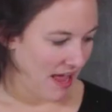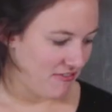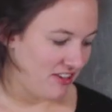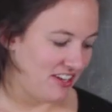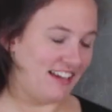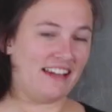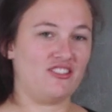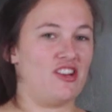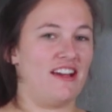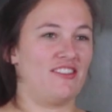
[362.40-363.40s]
I feel like I
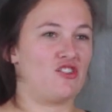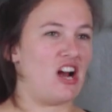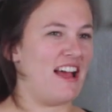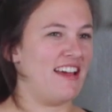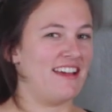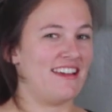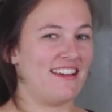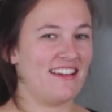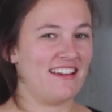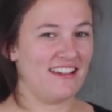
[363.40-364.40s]
should try it
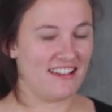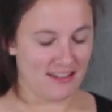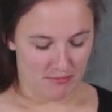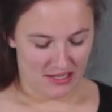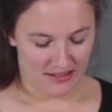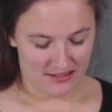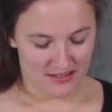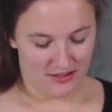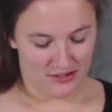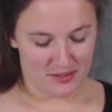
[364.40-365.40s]

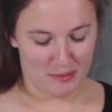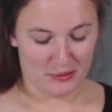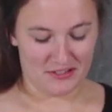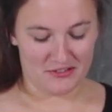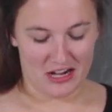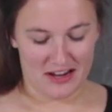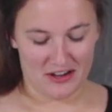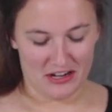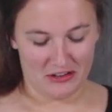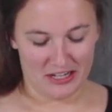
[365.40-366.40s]
because you're supposed to try
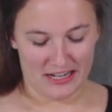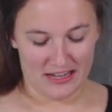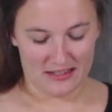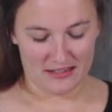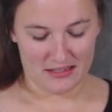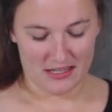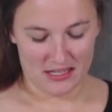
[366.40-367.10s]
your ingredients.